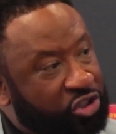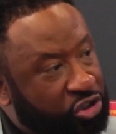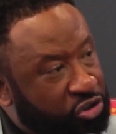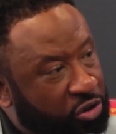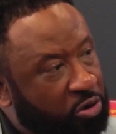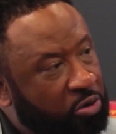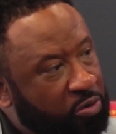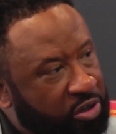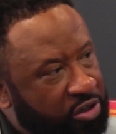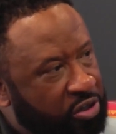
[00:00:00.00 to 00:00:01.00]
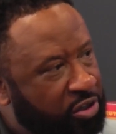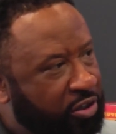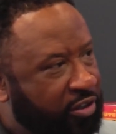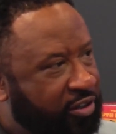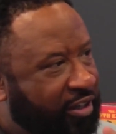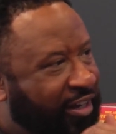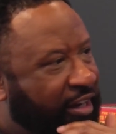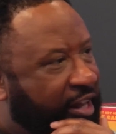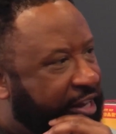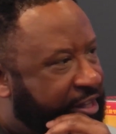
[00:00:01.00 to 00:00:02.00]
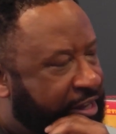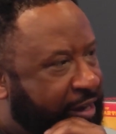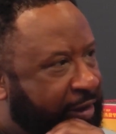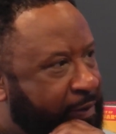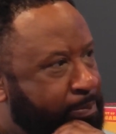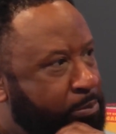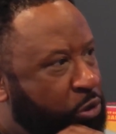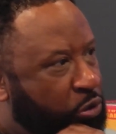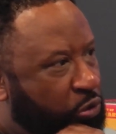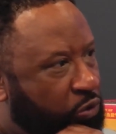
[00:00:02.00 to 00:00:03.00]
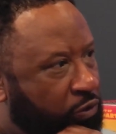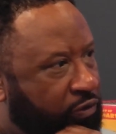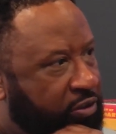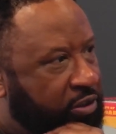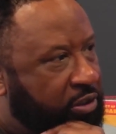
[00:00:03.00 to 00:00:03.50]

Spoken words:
so good. I like that. Moved.